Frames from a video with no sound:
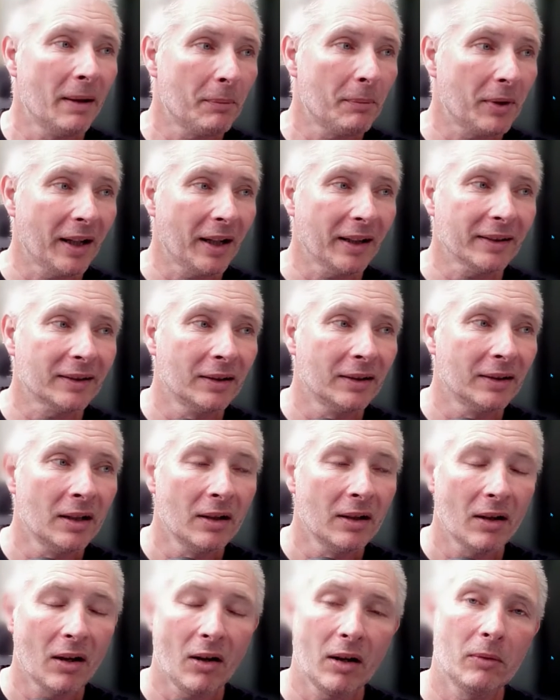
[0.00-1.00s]
Plus,
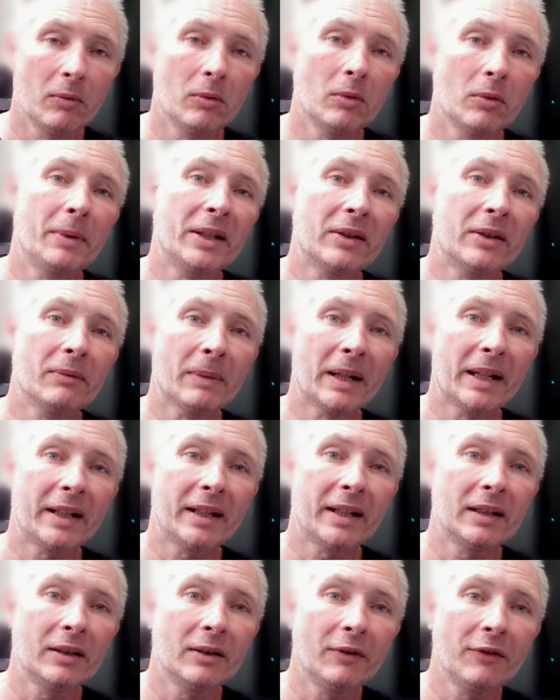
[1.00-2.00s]
I will be
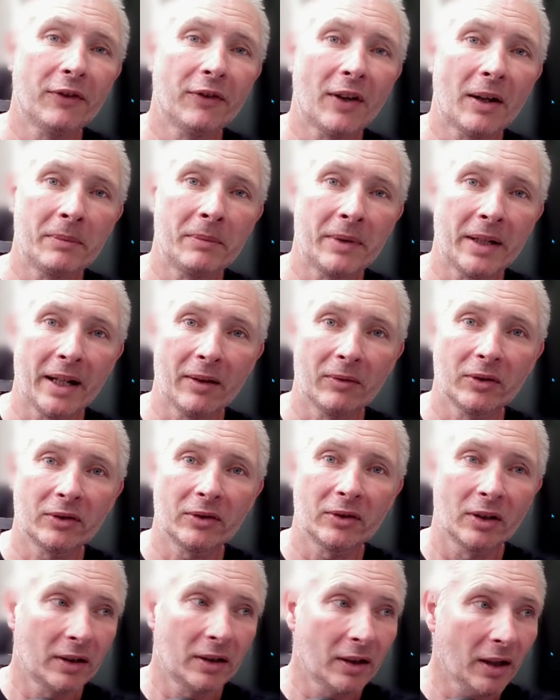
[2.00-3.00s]
making you
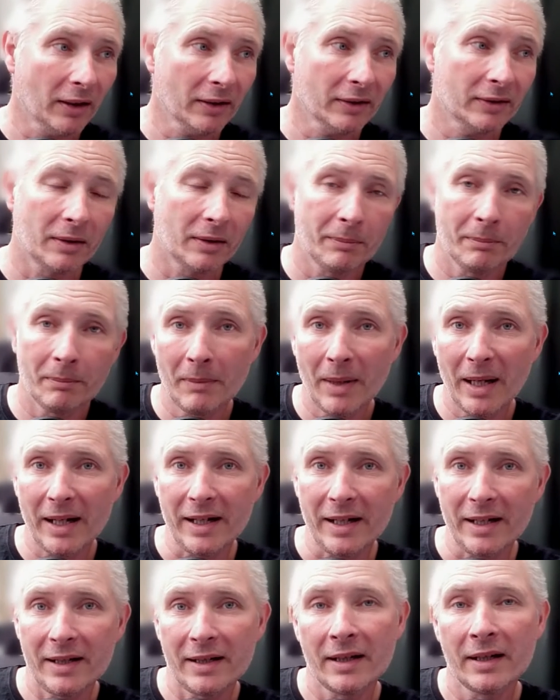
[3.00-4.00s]
thumbnails custom
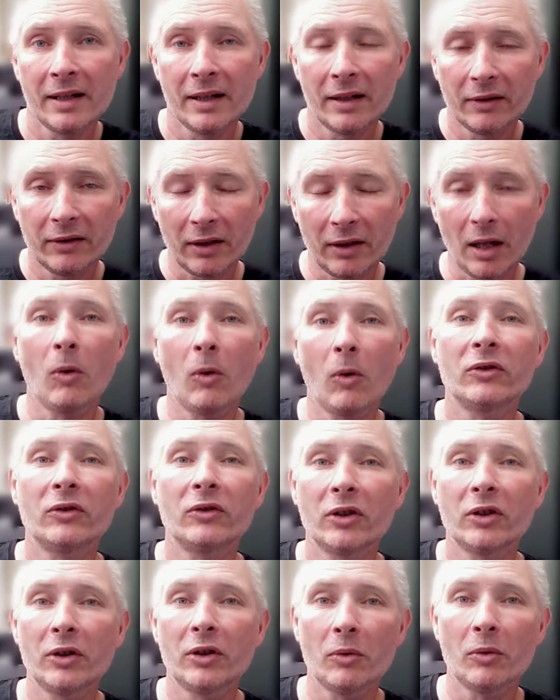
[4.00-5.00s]
made to go
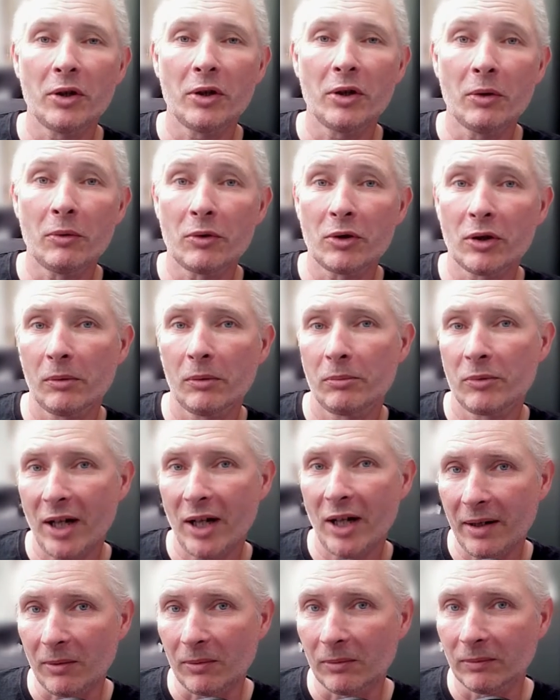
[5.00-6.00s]
onto your YouTube
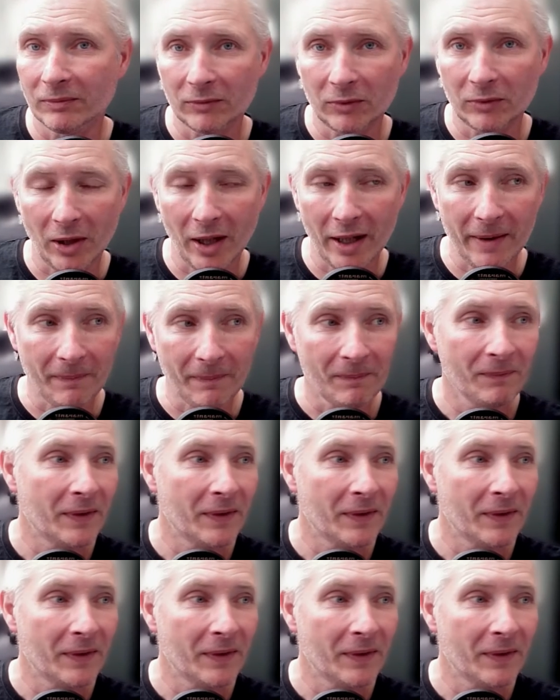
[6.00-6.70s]
channel, right?